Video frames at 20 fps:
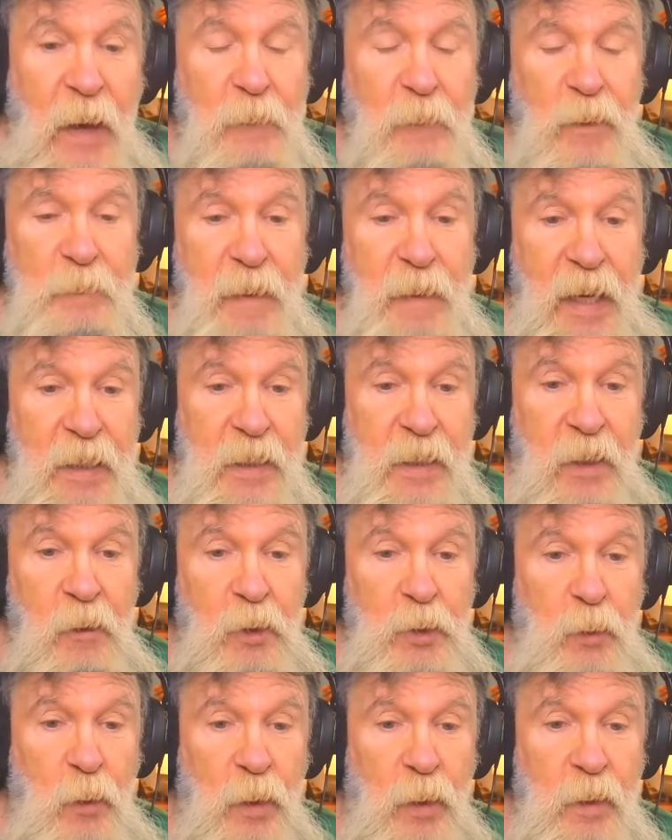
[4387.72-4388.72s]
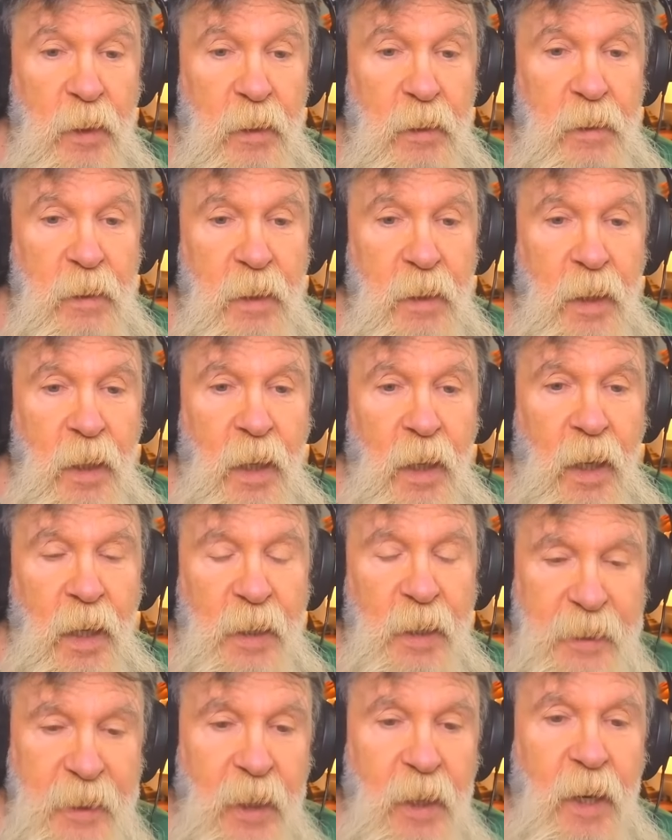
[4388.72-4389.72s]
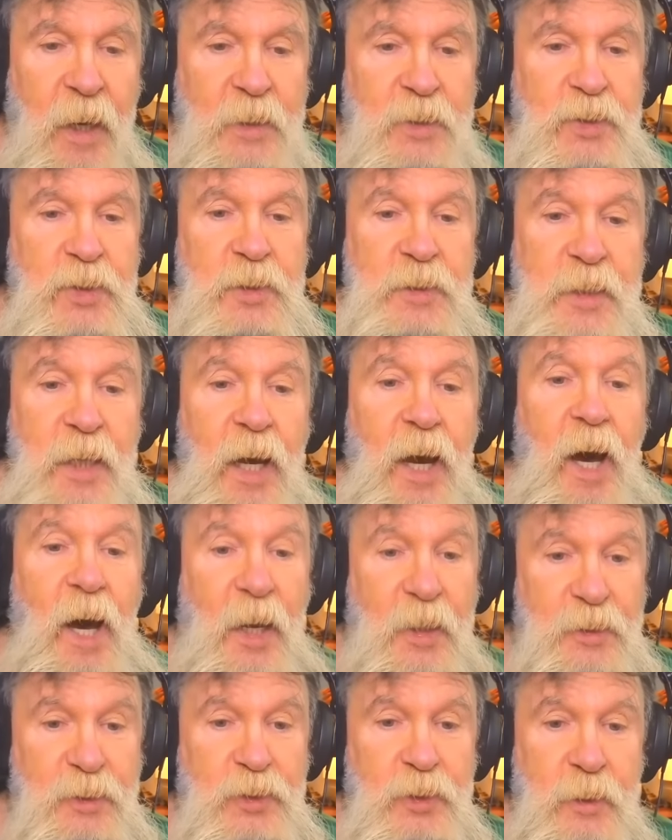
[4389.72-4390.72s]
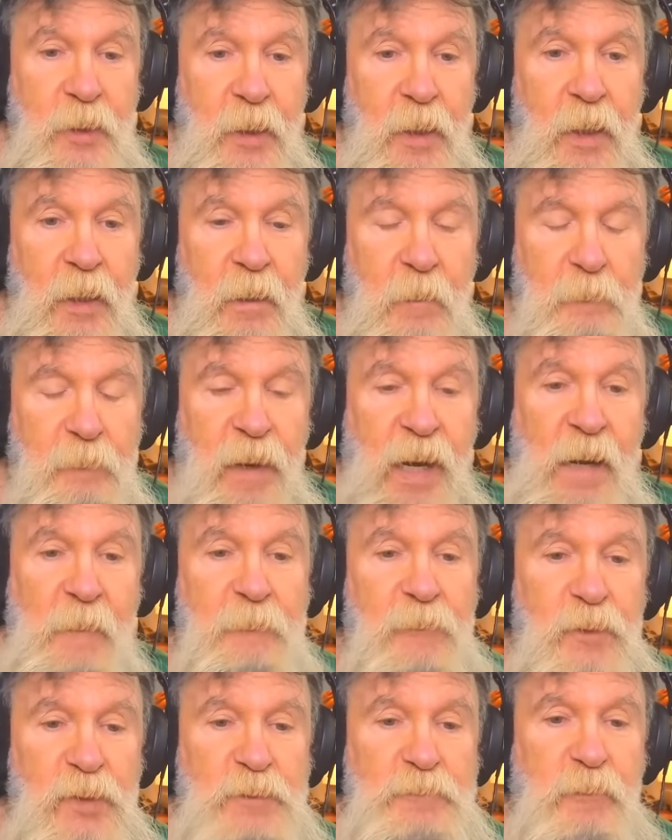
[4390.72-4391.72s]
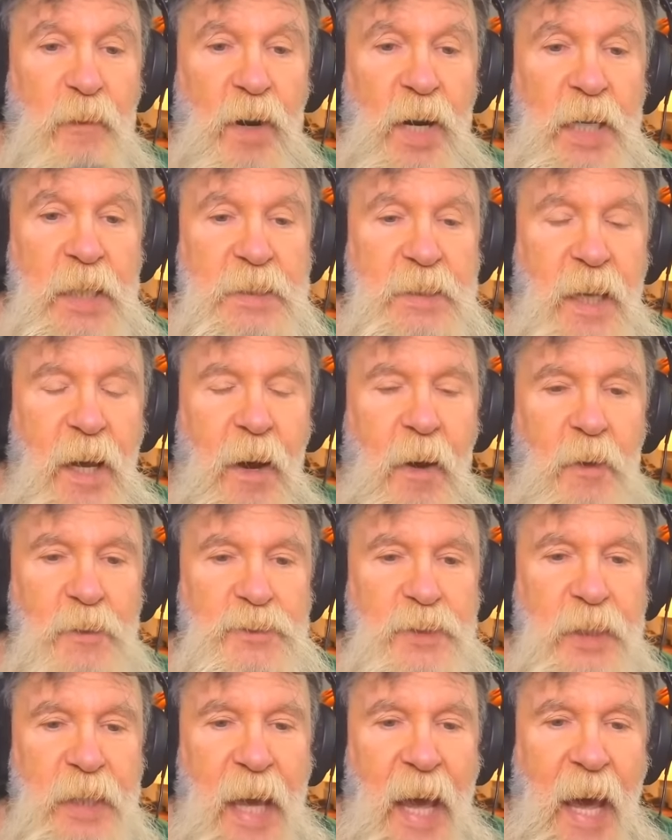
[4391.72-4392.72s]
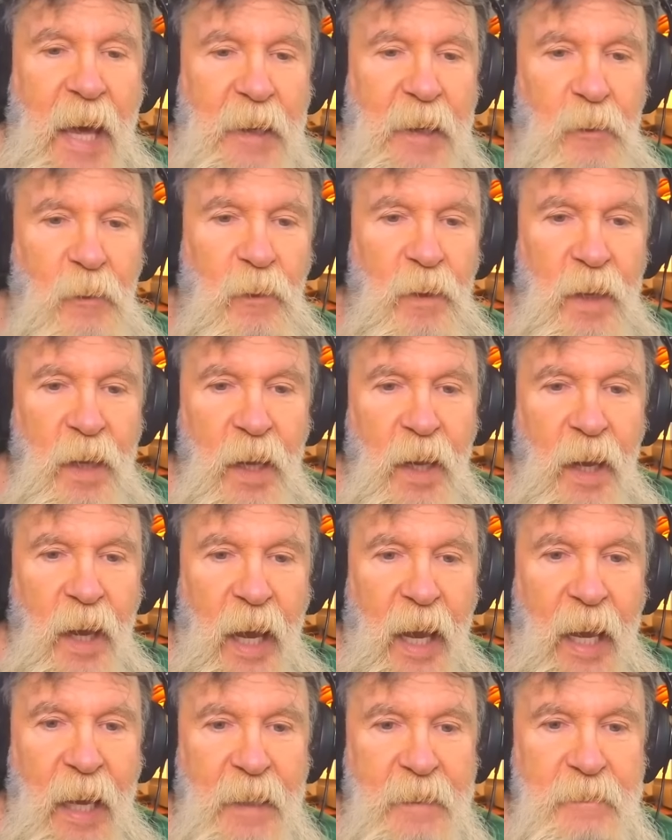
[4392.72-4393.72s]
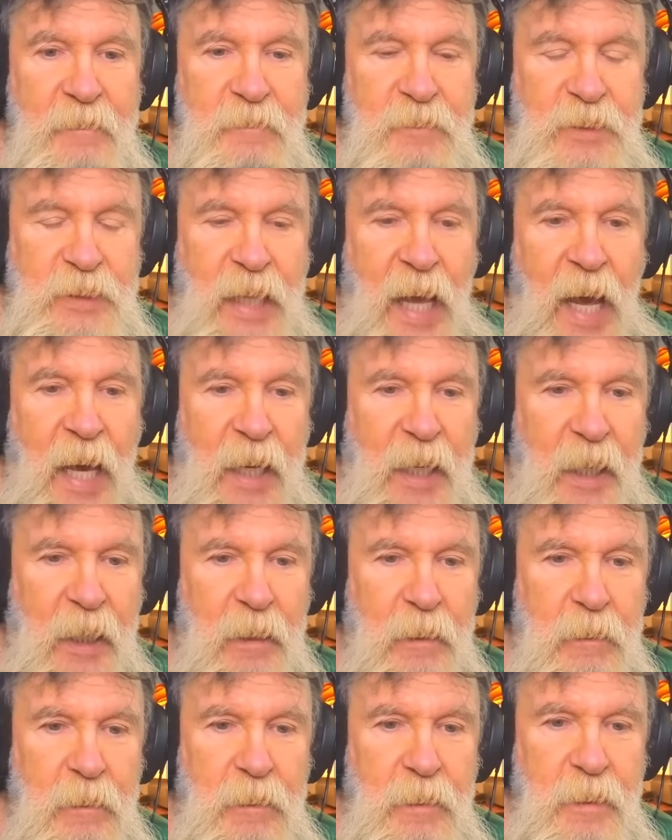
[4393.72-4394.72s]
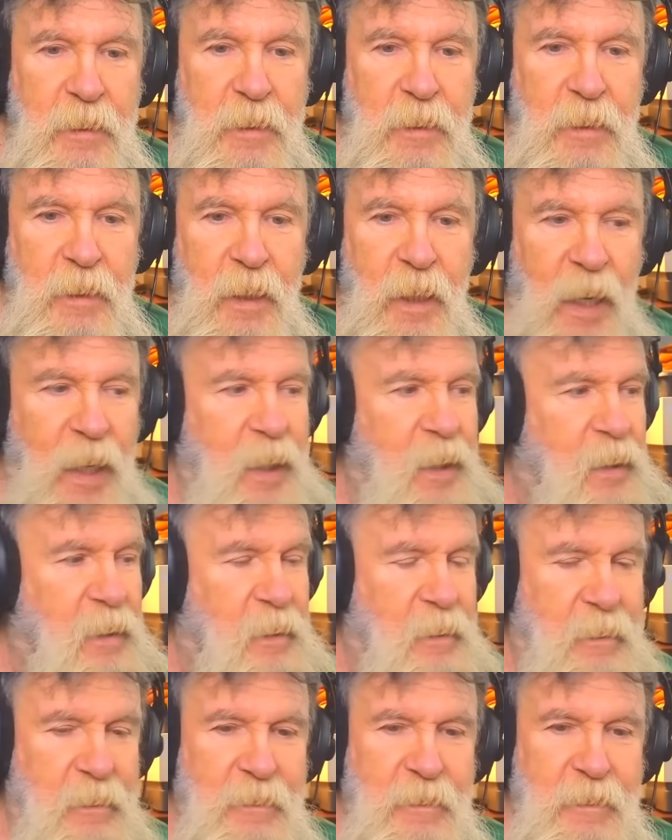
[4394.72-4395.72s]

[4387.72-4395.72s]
would make news, wouldn't it? Oh yeah. Dutch Dutch pepper sprays Austin Idol at signing. Mm. Hey,